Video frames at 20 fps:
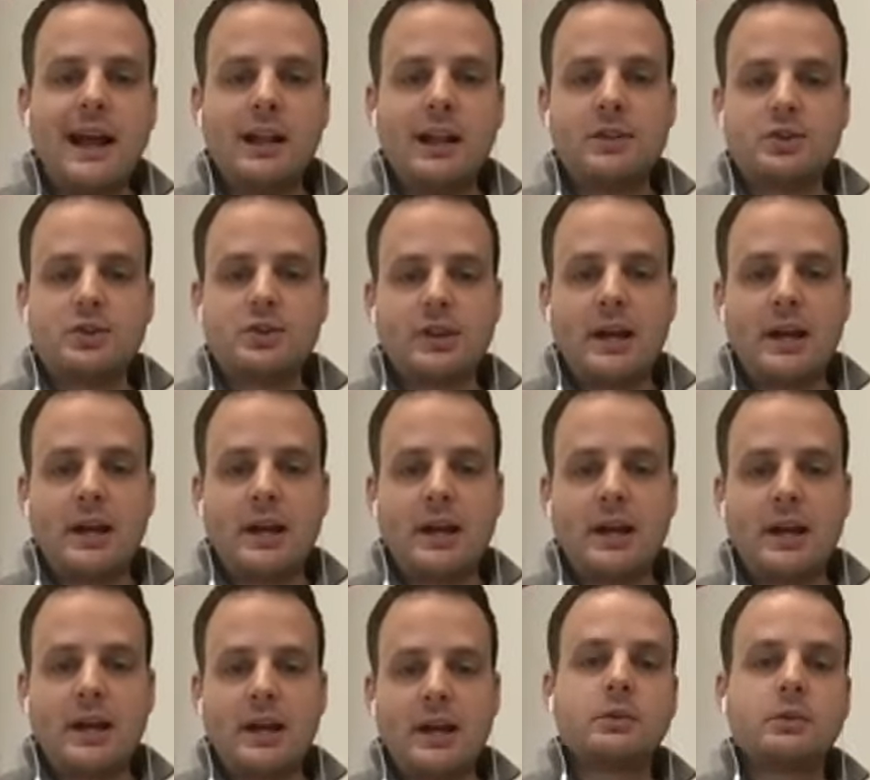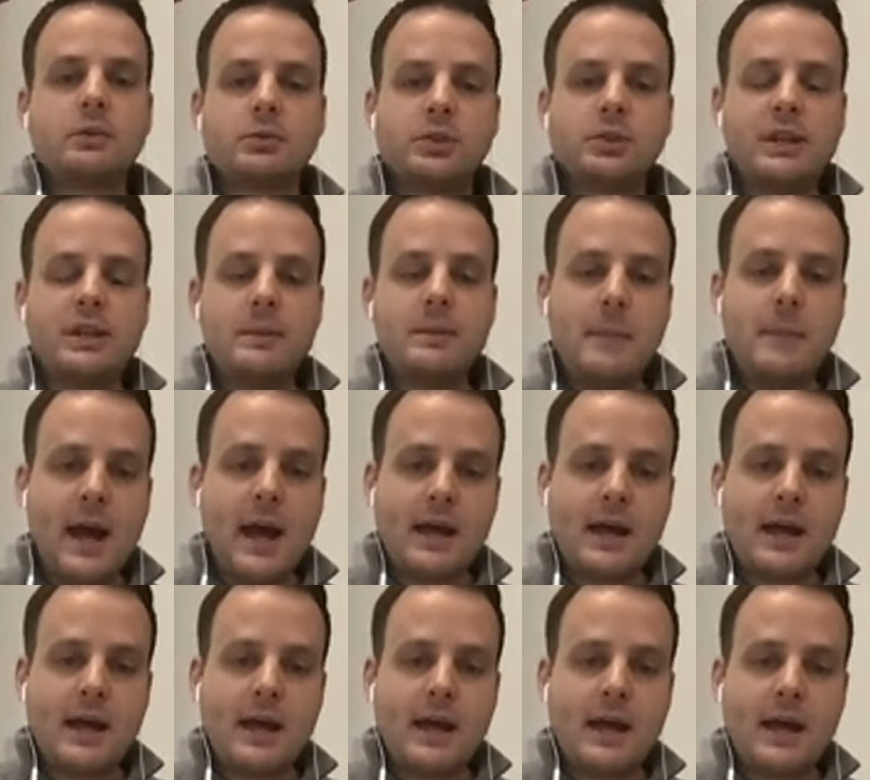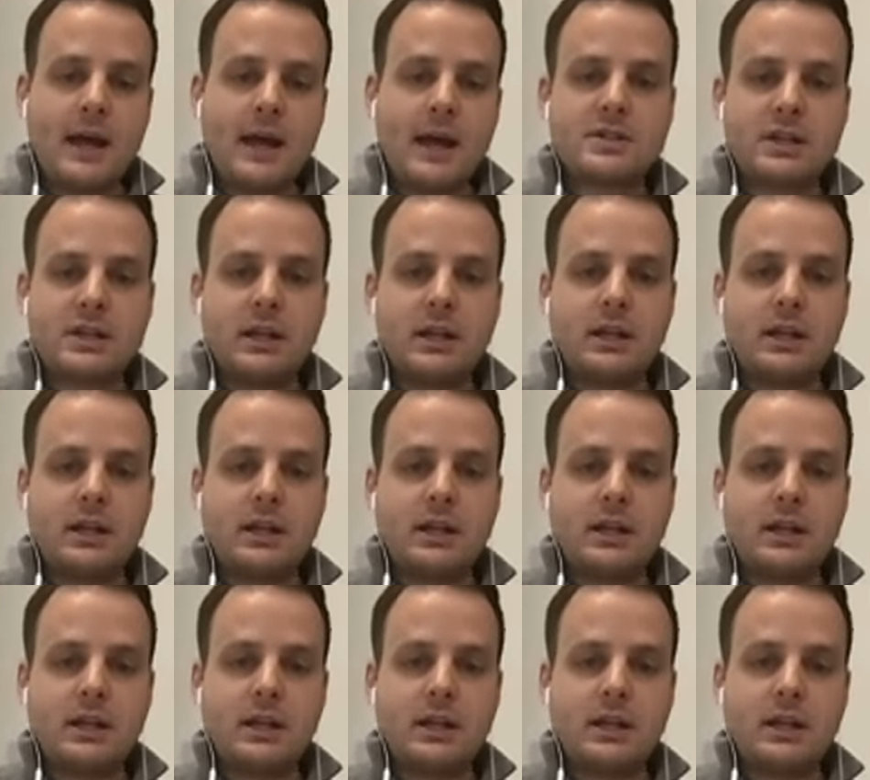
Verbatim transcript: knowledge around like what really matters